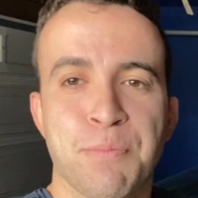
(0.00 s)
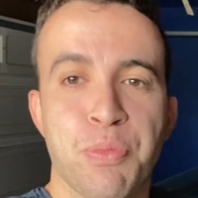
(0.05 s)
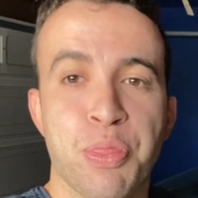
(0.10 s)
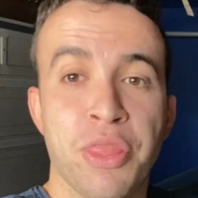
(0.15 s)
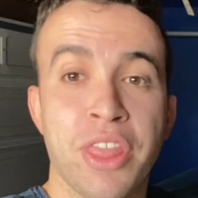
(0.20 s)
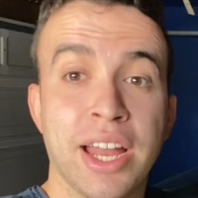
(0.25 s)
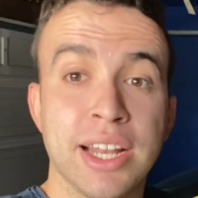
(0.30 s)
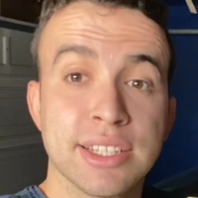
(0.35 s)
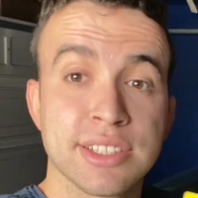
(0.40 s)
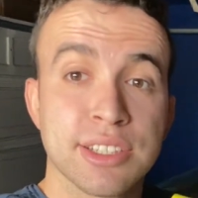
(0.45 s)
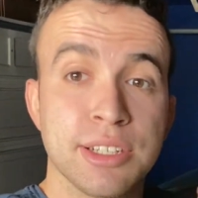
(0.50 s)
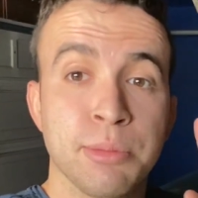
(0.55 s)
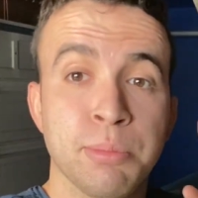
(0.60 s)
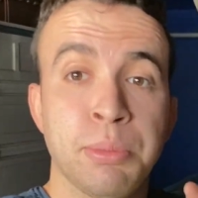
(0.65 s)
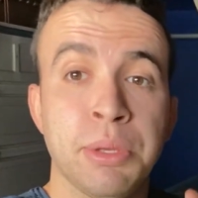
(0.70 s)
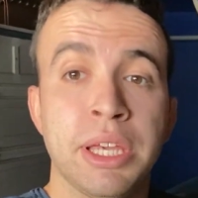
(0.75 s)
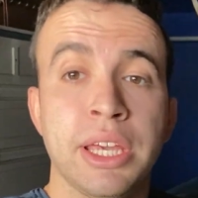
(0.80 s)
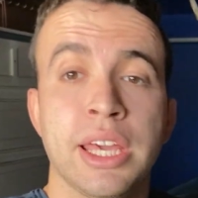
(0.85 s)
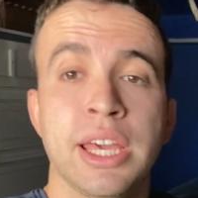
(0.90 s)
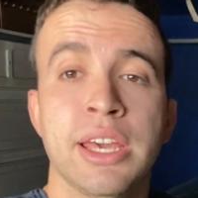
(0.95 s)
that is going to
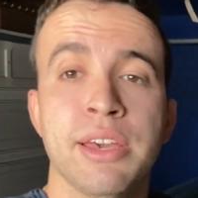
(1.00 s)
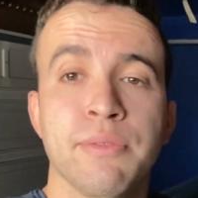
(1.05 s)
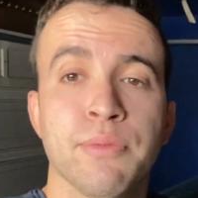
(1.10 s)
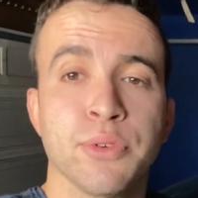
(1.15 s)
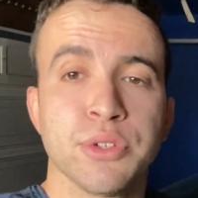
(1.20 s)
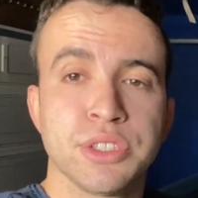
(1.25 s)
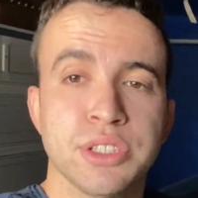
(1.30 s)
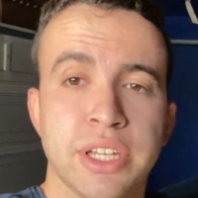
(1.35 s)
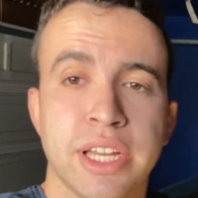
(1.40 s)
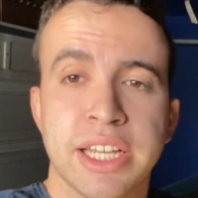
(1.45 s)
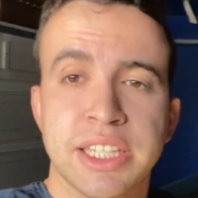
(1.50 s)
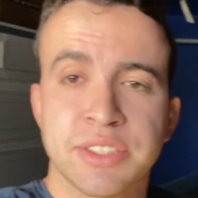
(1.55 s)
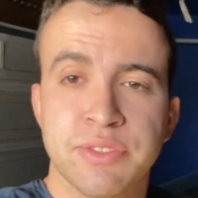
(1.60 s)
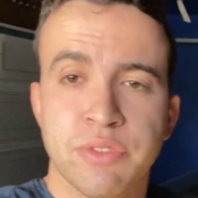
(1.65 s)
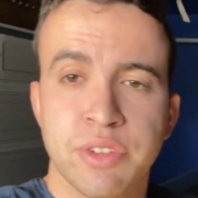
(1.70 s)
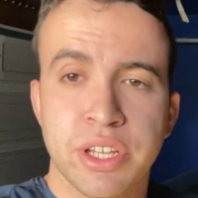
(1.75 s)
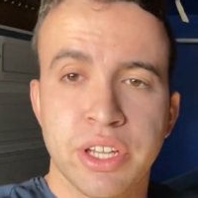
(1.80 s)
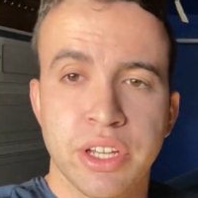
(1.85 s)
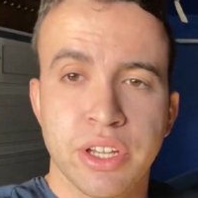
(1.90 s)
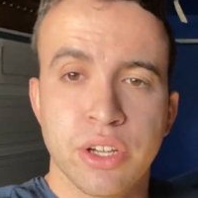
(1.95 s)
be it for today's
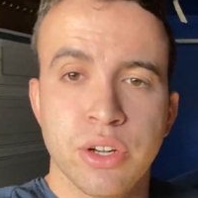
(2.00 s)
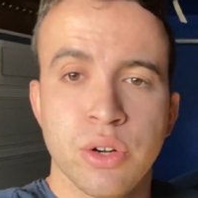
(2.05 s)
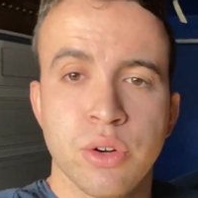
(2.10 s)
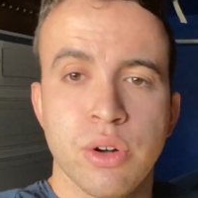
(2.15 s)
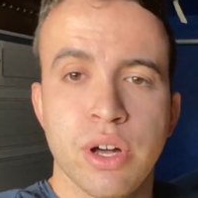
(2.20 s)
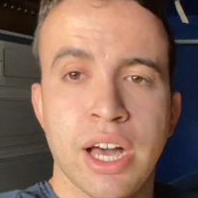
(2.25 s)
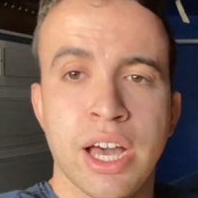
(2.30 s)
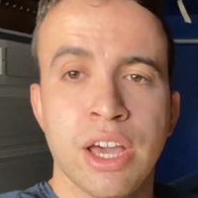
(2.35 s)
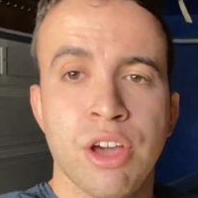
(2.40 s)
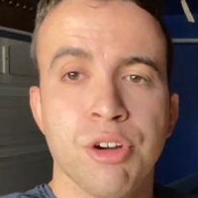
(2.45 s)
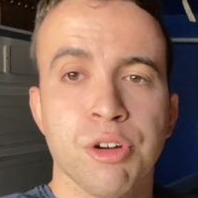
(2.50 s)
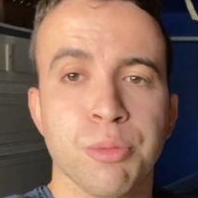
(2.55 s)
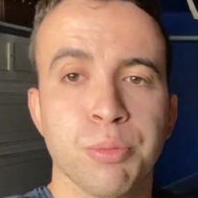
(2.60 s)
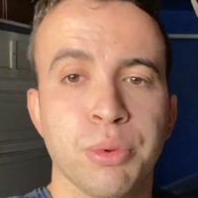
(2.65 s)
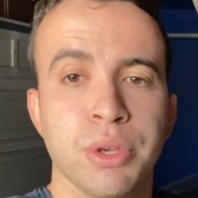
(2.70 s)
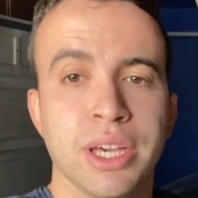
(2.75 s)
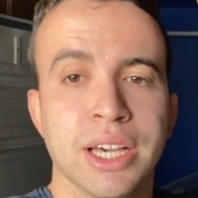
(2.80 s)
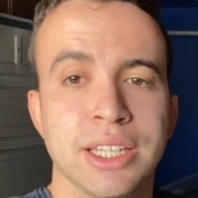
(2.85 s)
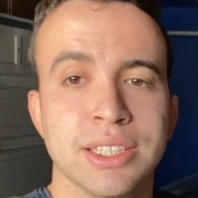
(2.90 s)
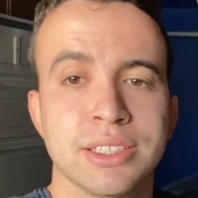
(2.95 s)
video. I hope you
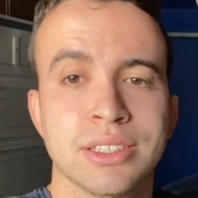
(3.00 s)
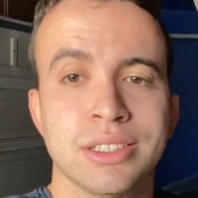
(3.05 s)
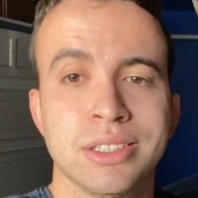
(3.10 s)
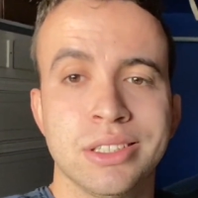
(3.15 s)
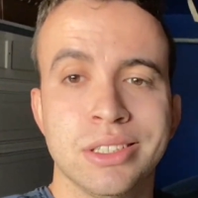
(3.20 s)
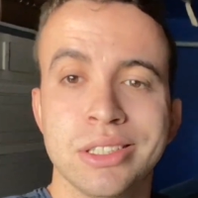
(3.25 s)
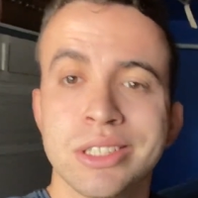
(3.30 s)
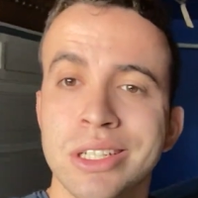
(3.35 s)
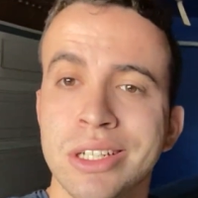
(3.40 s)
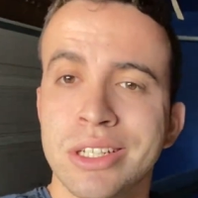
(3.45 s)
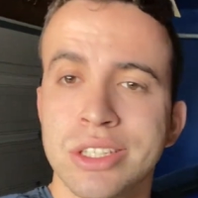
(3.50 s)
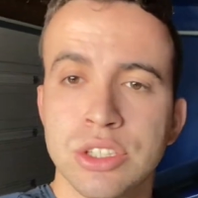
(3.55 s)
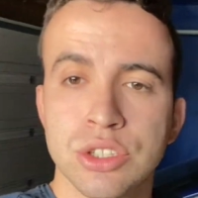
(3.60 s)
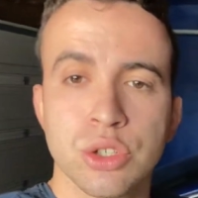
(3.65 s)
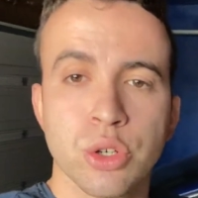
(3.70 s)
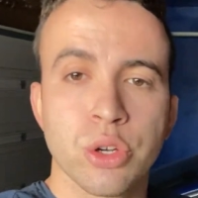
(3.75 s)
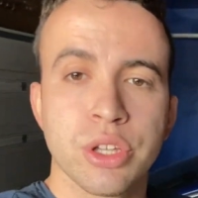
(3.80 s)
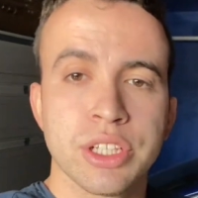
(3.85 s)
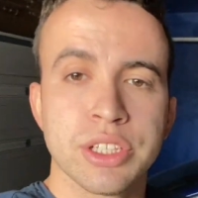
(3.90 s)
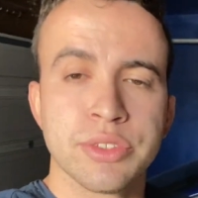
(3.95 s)
guys did
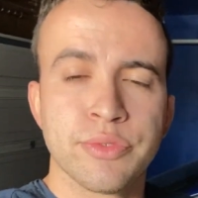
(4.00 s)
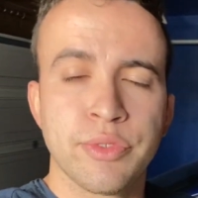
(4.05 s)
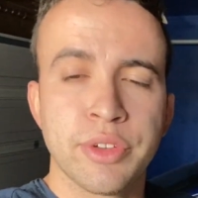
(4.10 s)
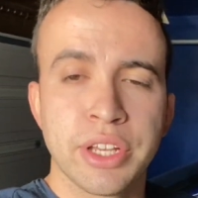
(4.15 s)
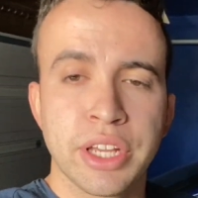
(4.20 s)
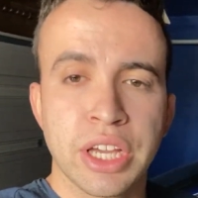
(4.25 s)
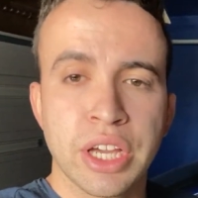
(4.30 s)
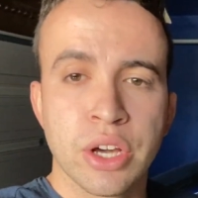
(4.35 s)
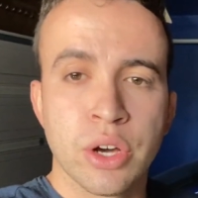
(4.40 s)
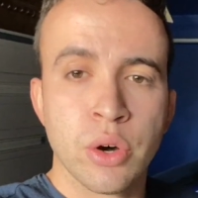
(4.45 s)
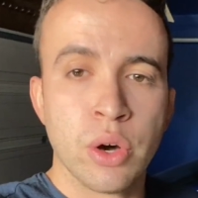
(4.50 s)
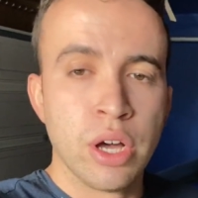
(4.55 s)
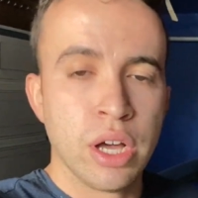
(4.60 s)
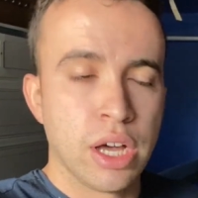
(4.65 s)
enjoy this video.